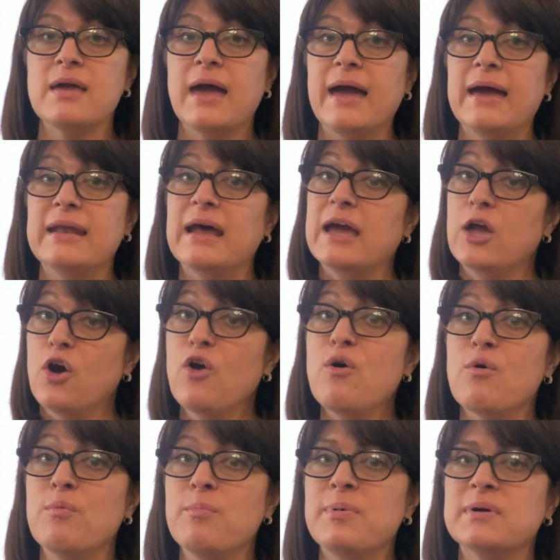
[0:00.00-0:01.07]
And I
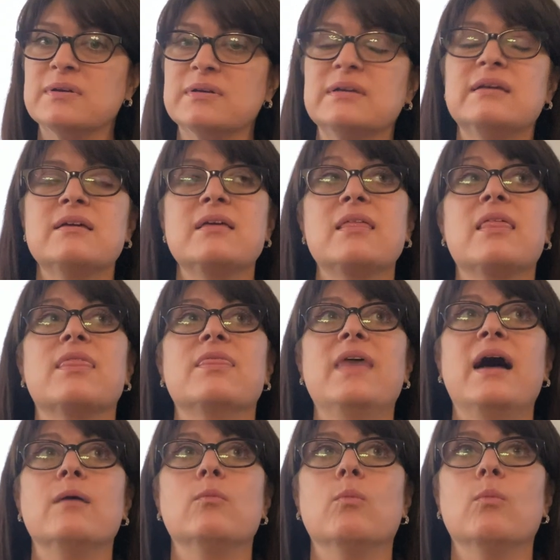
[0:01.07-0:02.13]
hope
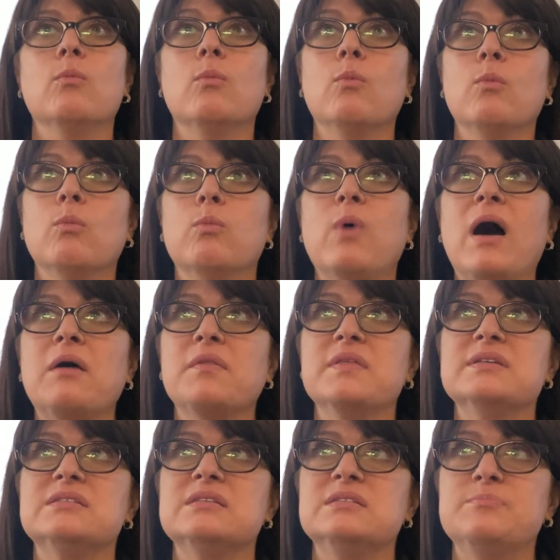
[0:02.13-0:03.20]
that while
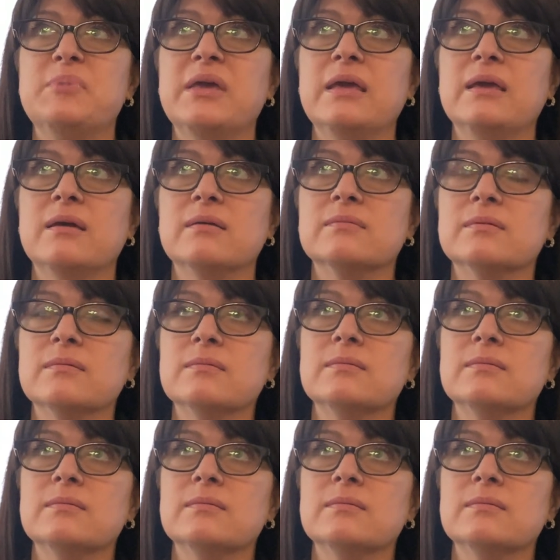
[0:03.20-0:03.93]
this is being